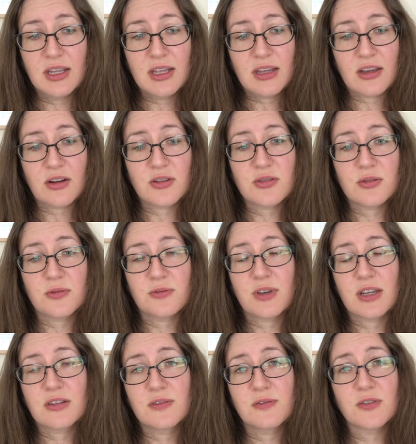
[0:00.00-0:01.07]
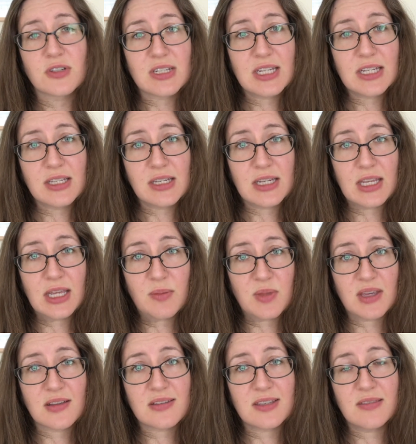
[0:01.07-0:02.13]
It can also affect fertility
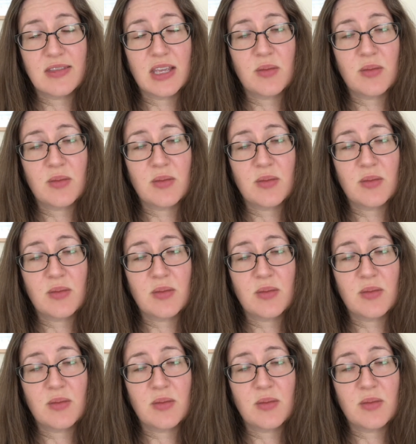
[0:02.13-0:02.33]
because of the